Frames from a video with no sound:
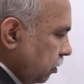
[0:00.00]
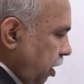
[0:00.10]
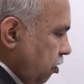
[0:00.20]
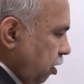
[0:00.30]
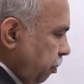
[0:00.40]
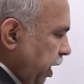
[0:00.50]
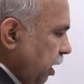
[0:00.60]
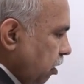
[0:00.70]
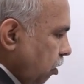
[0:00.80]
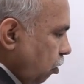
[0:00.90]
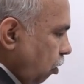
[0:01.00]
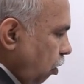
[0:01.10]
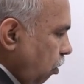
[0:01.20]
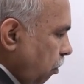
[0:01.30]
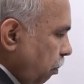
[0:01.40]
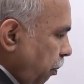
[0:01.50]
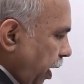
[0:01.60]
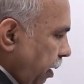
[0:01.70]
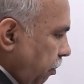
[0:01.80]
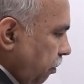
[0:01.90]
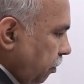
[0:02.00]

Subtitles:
They should be co-prime.